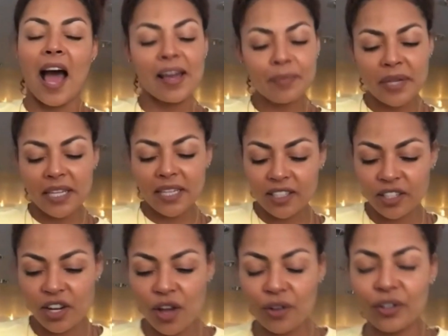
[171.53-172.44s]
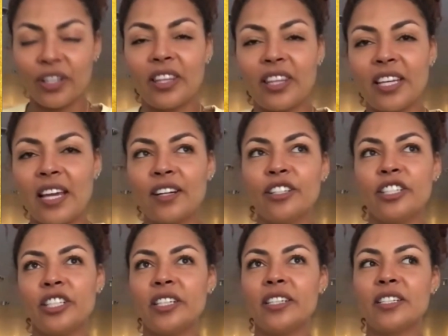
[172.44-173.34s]
The
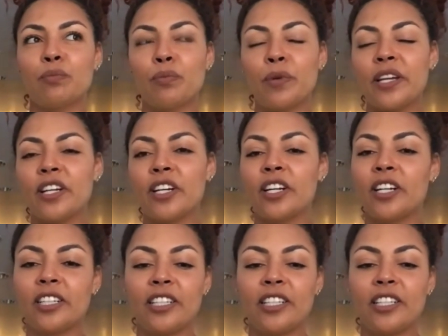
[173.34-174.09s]
energy is weird.